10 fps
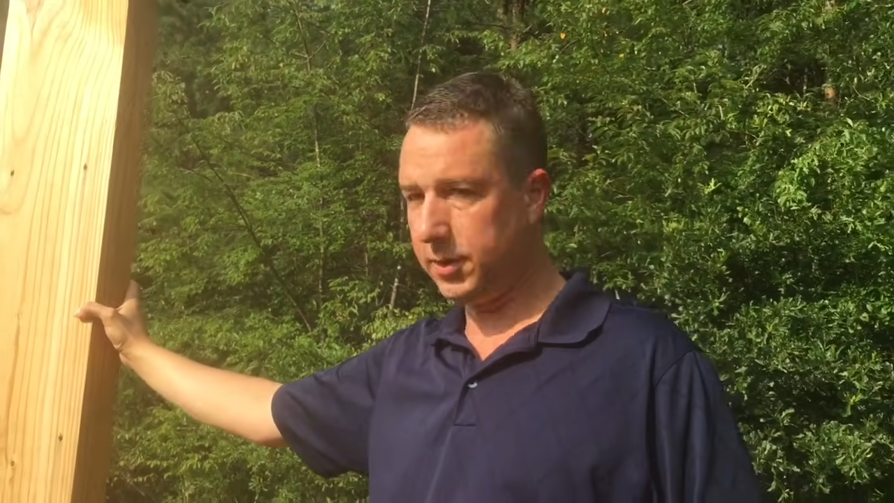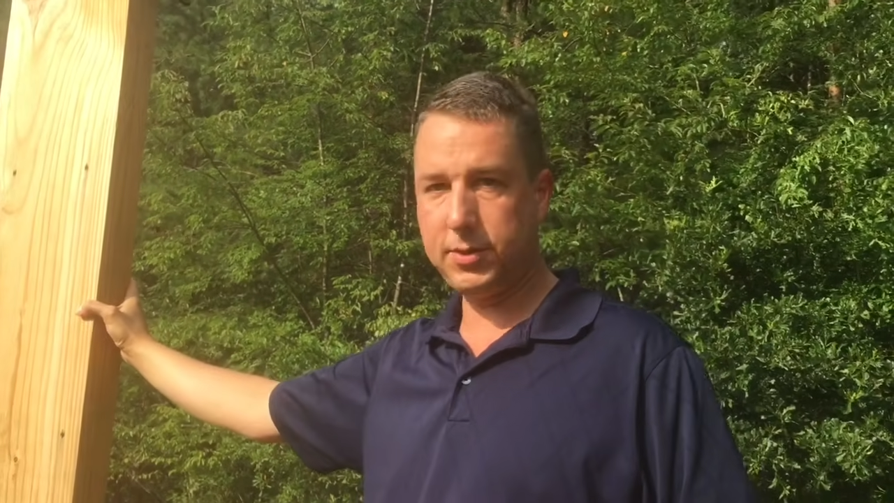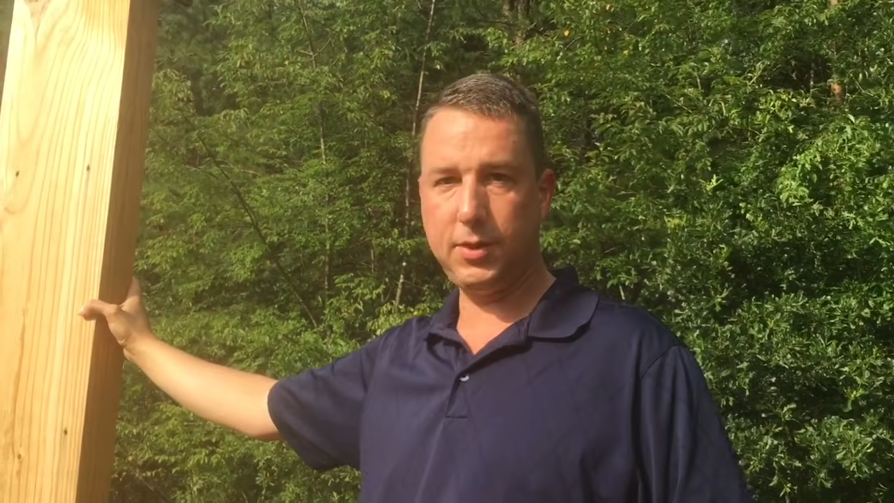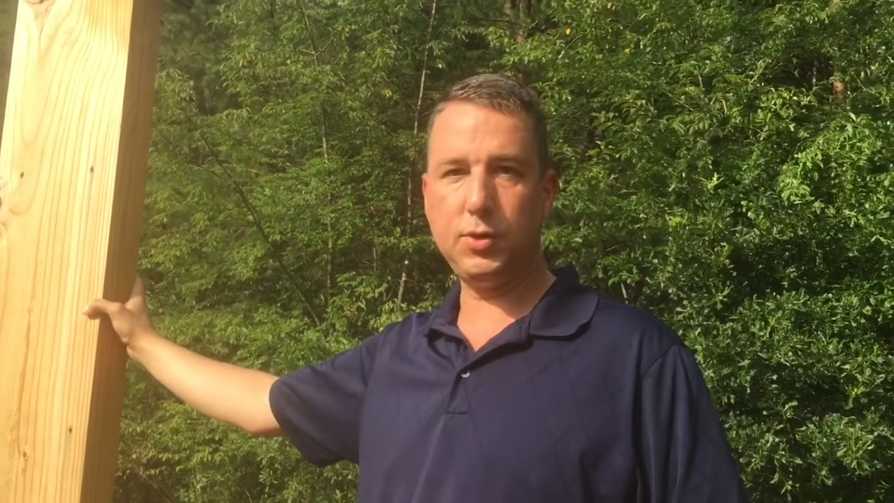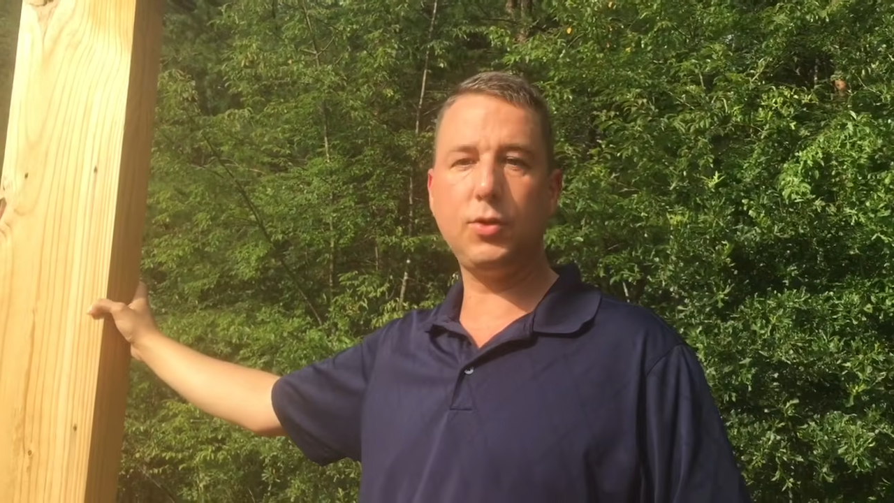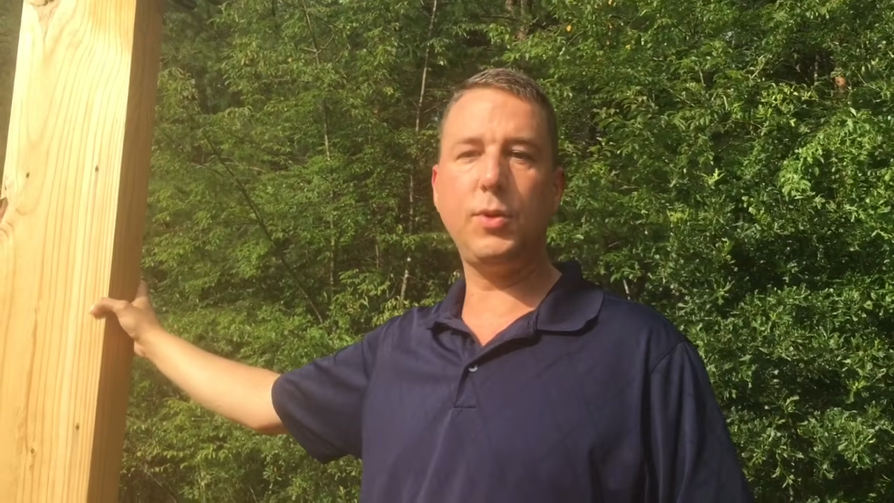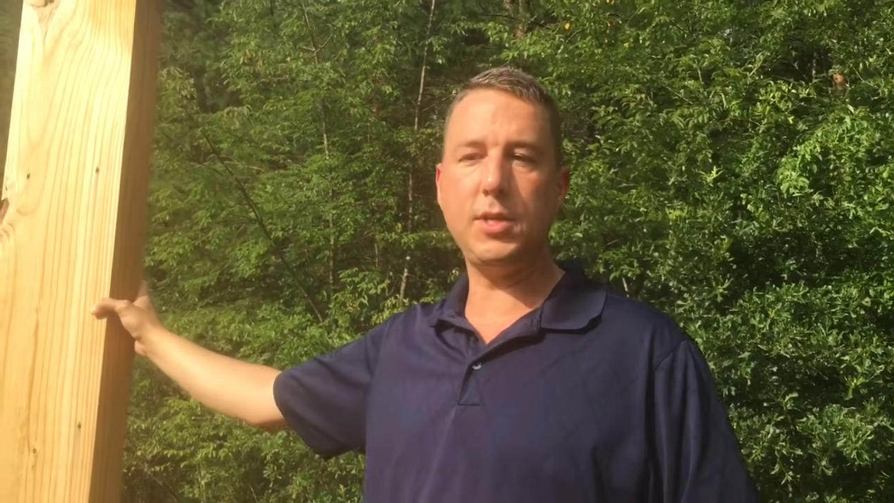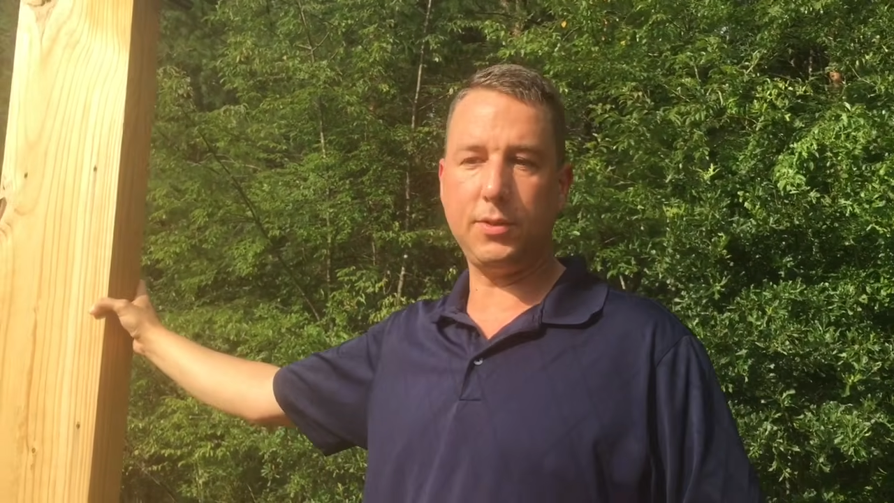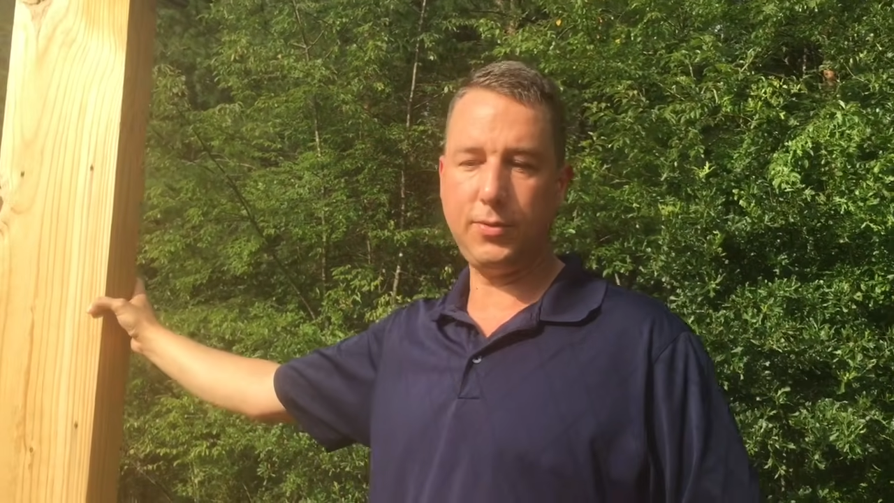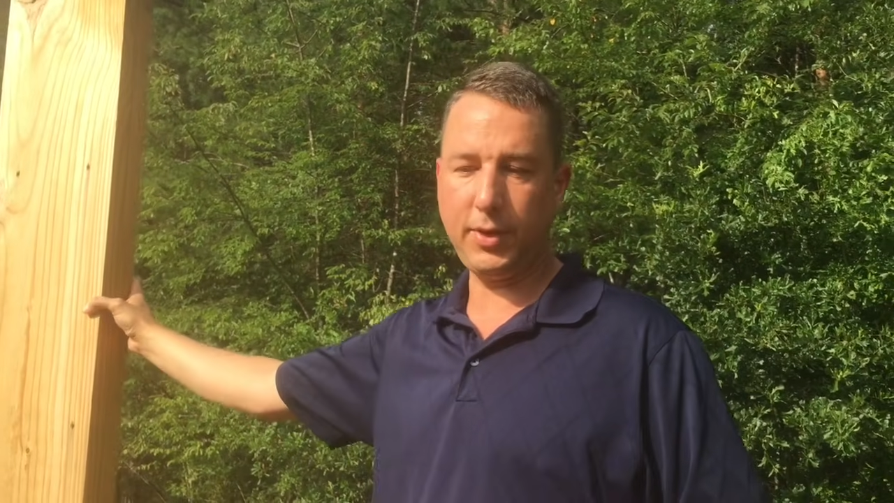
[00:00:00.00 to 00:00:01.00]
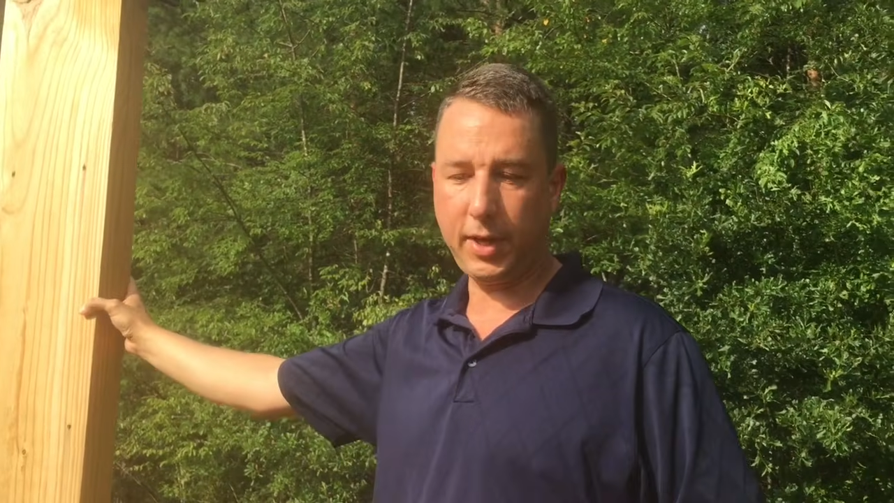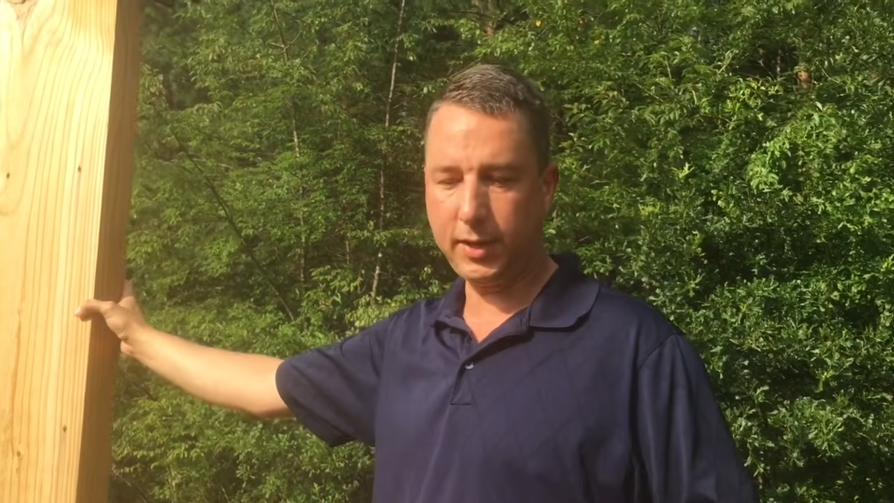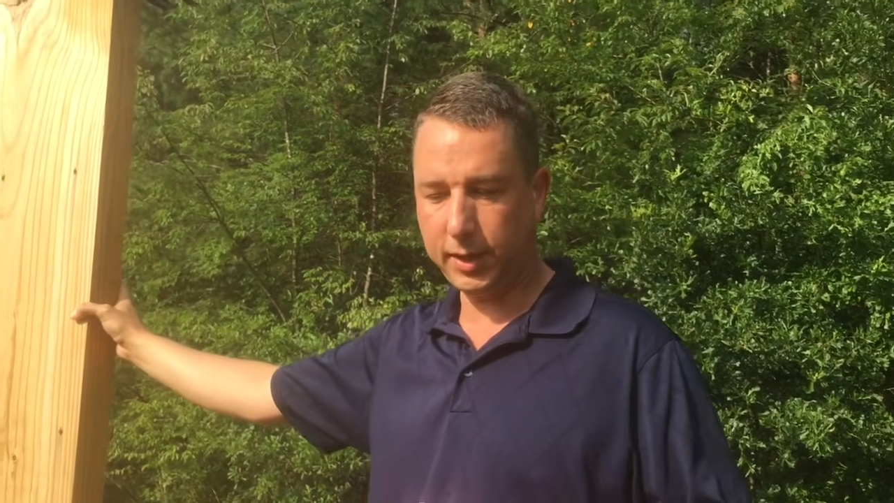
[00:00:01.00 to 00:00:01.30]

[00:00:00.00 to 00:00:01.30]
There's a reason for that.